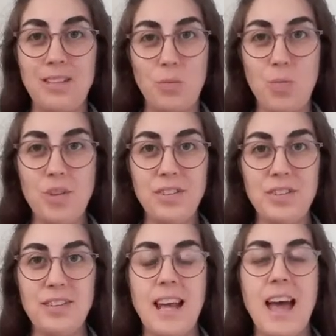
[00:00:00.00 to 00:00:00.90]
and
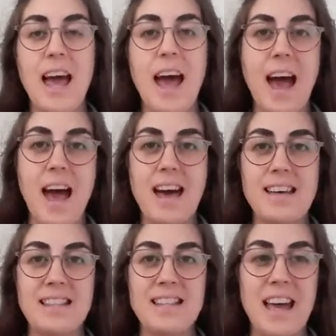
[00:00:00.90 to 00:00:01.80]
wants.
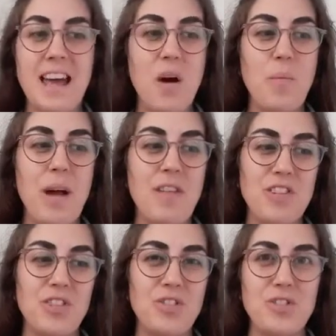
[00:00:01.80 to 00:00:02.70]
And I help
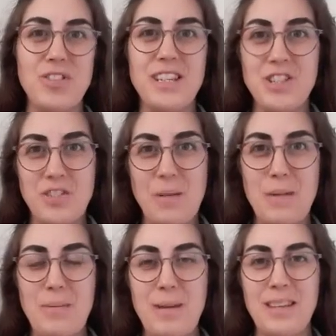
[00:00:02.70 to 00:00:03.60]
parents to teach their
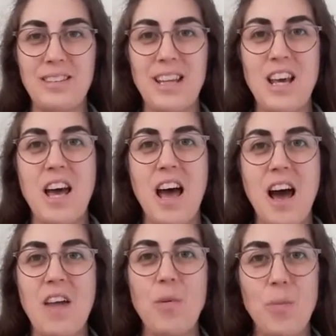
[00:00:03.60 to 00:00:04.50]
babies
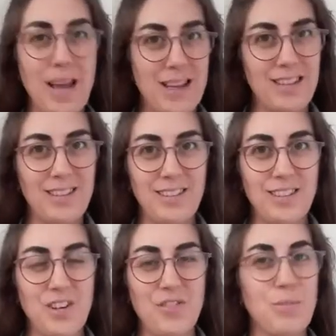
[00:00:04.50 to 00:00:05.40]
other ways
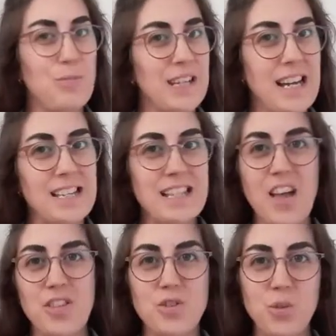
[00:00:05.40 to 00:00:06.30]
of communicating,
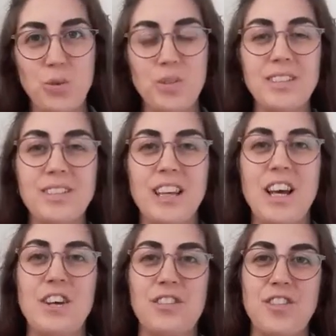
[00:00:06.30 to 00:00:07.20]
other tools,
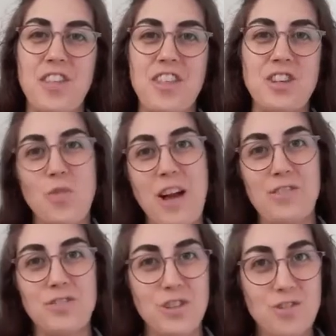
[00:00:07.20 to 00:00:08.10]
so that they don't
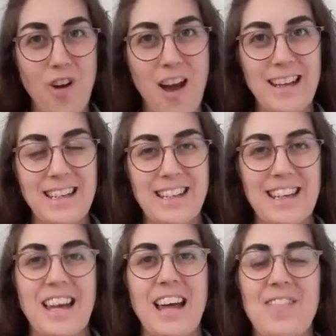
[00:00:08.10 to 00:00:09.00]
have to cry.
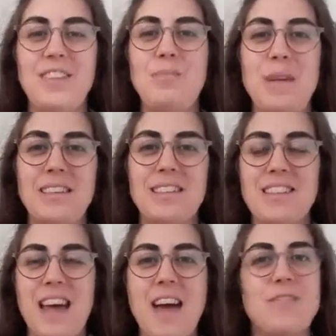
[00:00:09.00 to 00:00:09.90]
And this
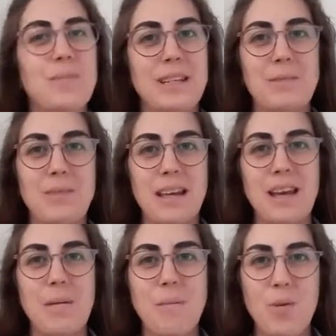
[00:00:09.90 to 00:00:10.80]
means that everybody can
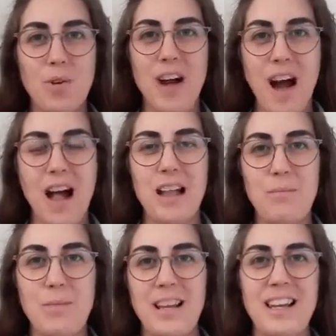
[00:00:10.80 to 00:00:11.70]
be more
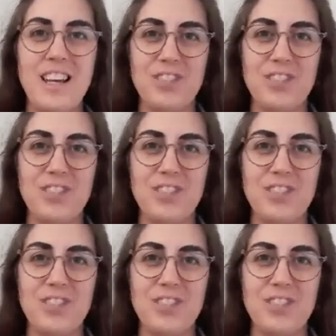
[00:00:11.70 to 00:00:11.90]
calm, less